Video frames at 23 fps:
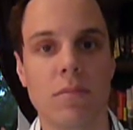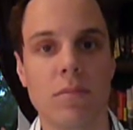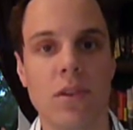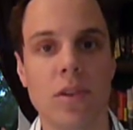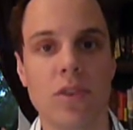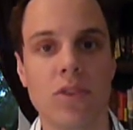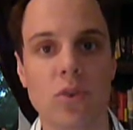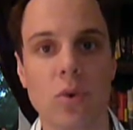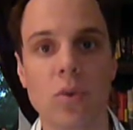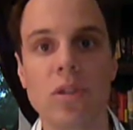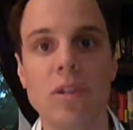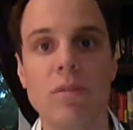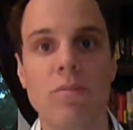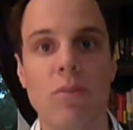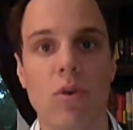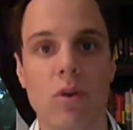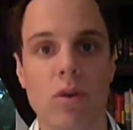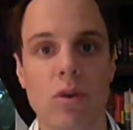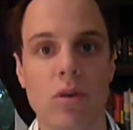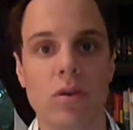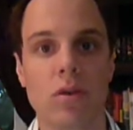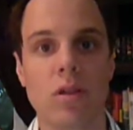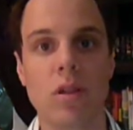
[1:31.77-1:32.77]
His only
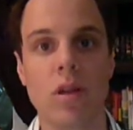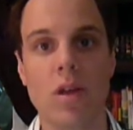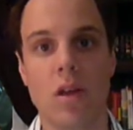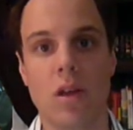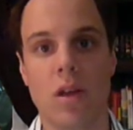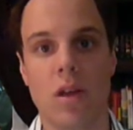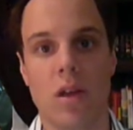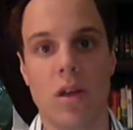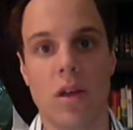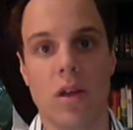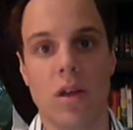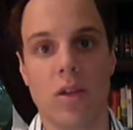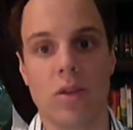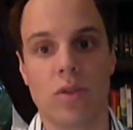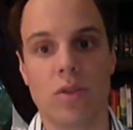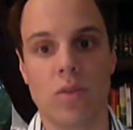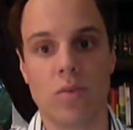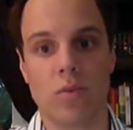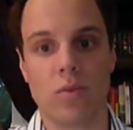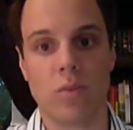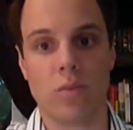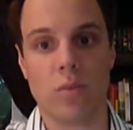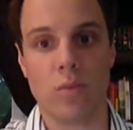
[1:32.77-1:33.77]
moral
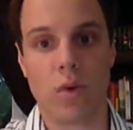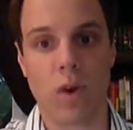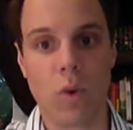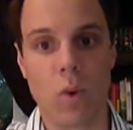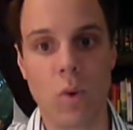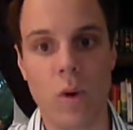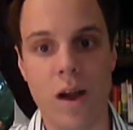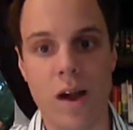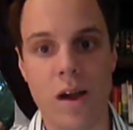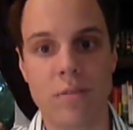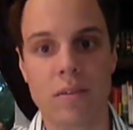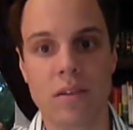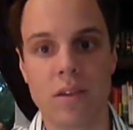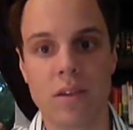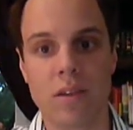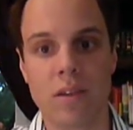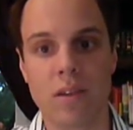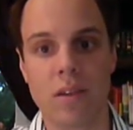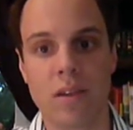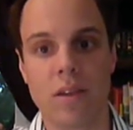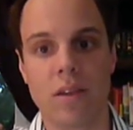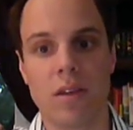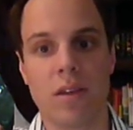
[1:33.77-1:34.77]
requirement
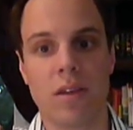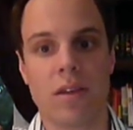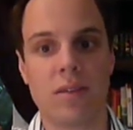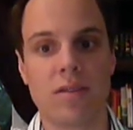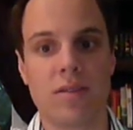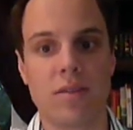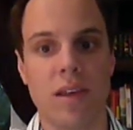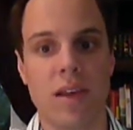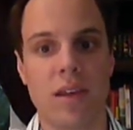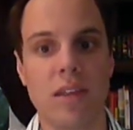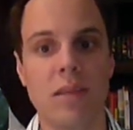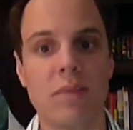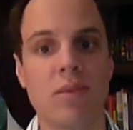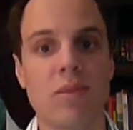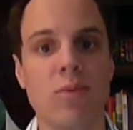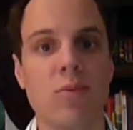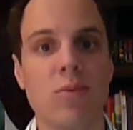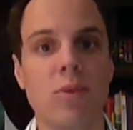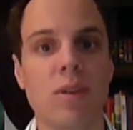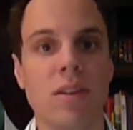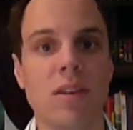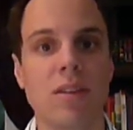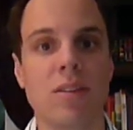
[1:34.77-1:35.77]
is that he be
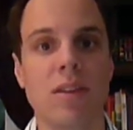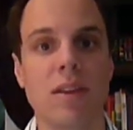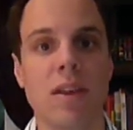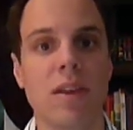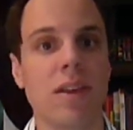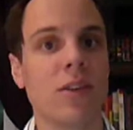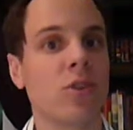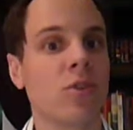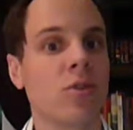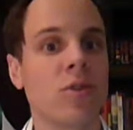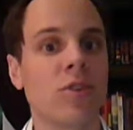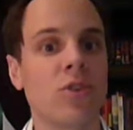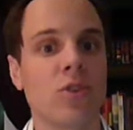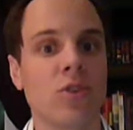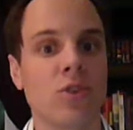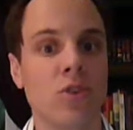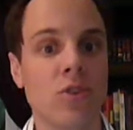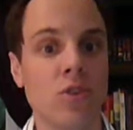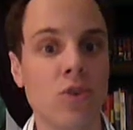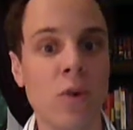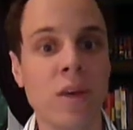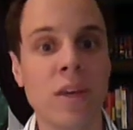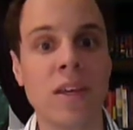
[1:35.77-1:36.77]
willing to enter into
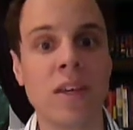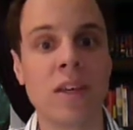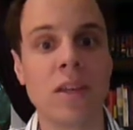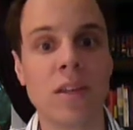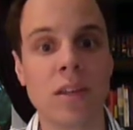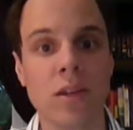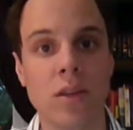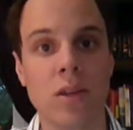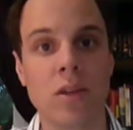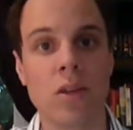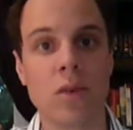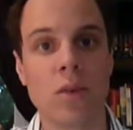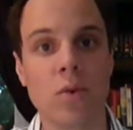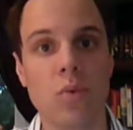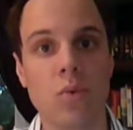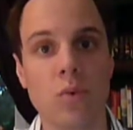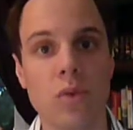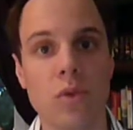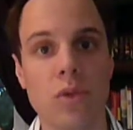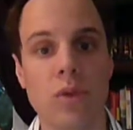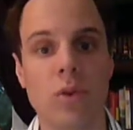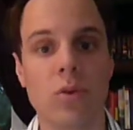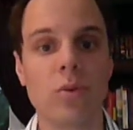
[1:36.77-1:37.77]
trade
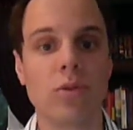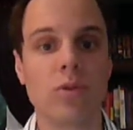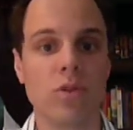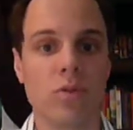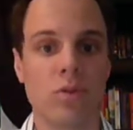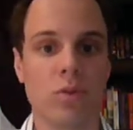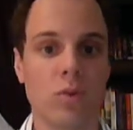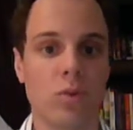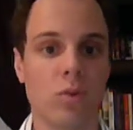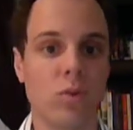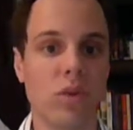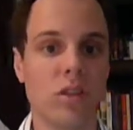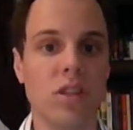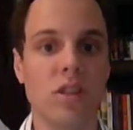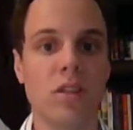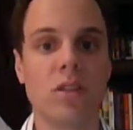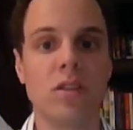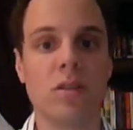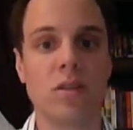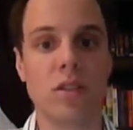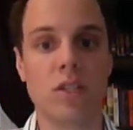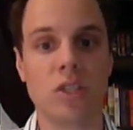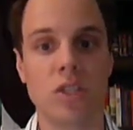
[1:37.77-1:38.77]
with those who are willing
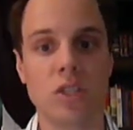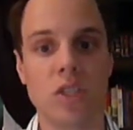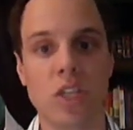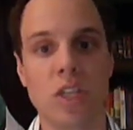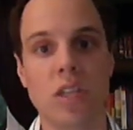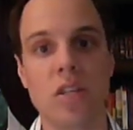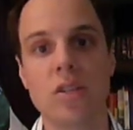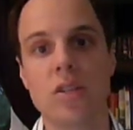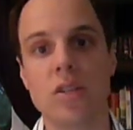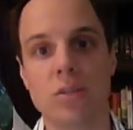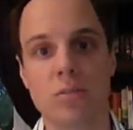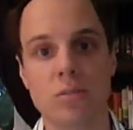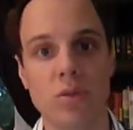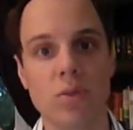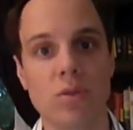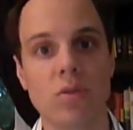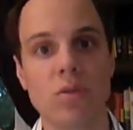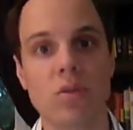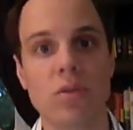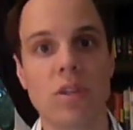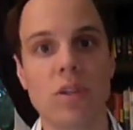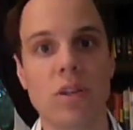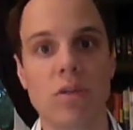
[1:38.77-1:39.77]
to exchange a
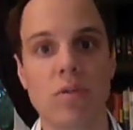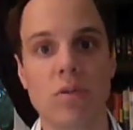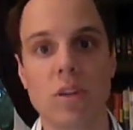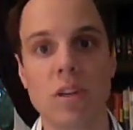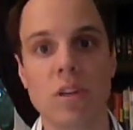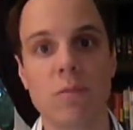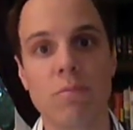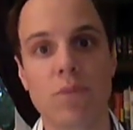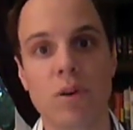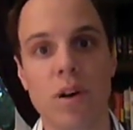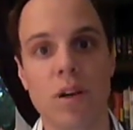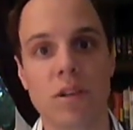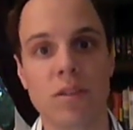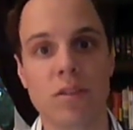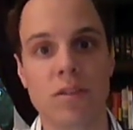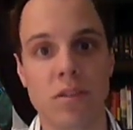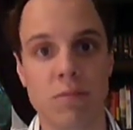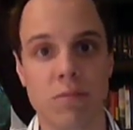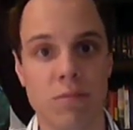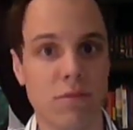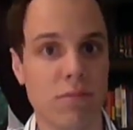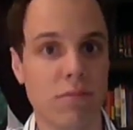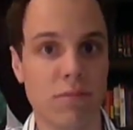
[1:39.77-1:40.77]
mutually agreed upon
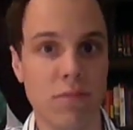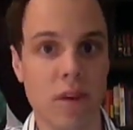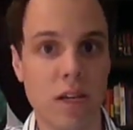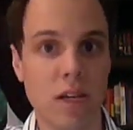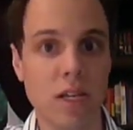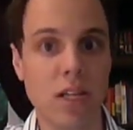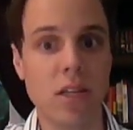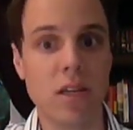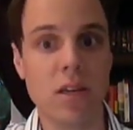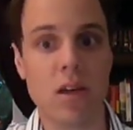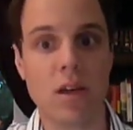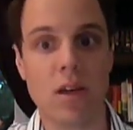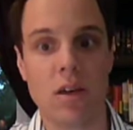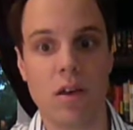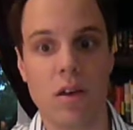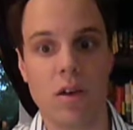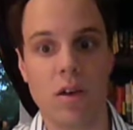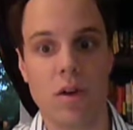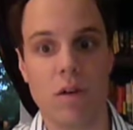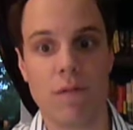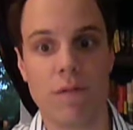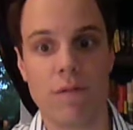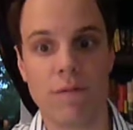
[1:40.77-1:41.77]
sum of money
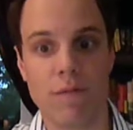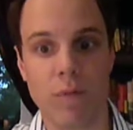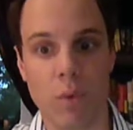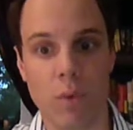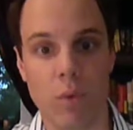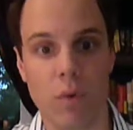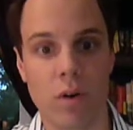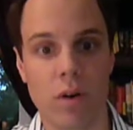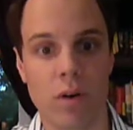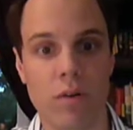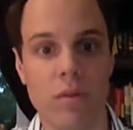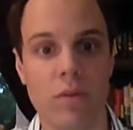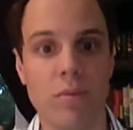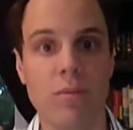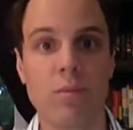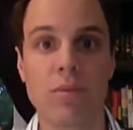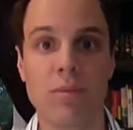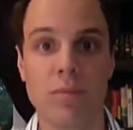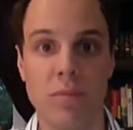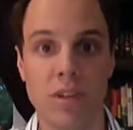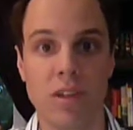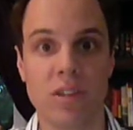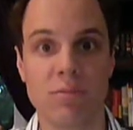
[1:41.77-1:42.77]
for
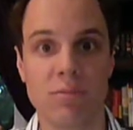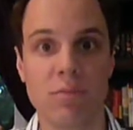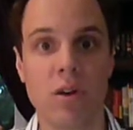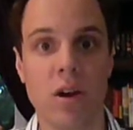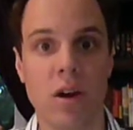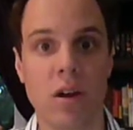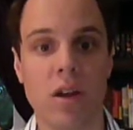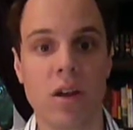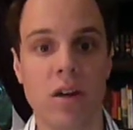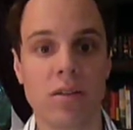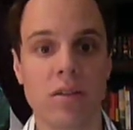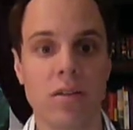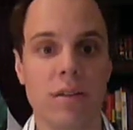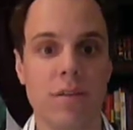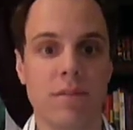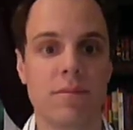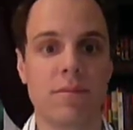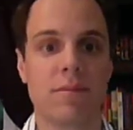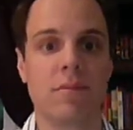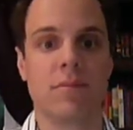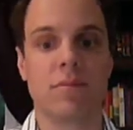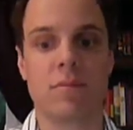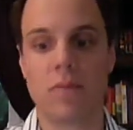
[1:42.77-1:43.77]
his product.
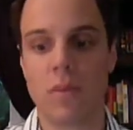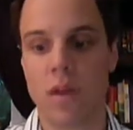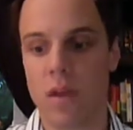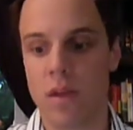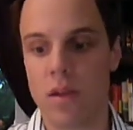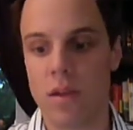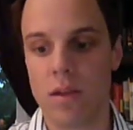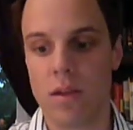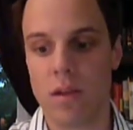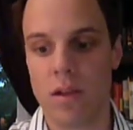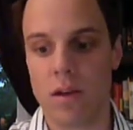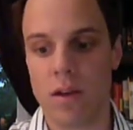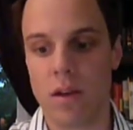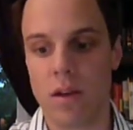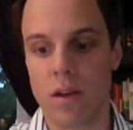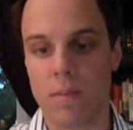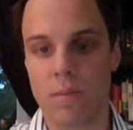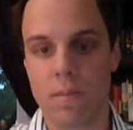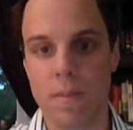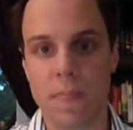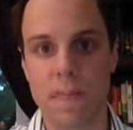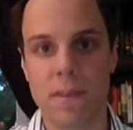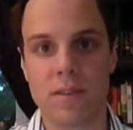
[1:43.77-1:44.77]

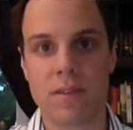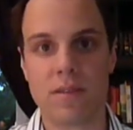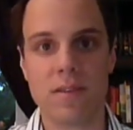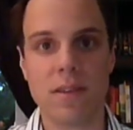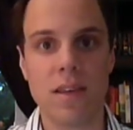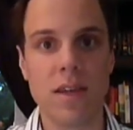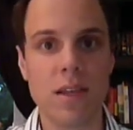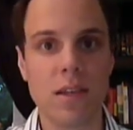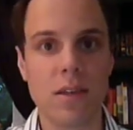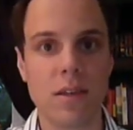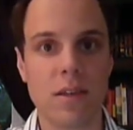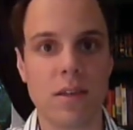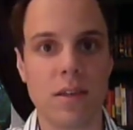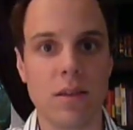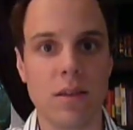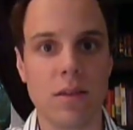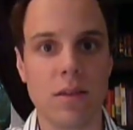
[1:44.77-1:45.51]
The second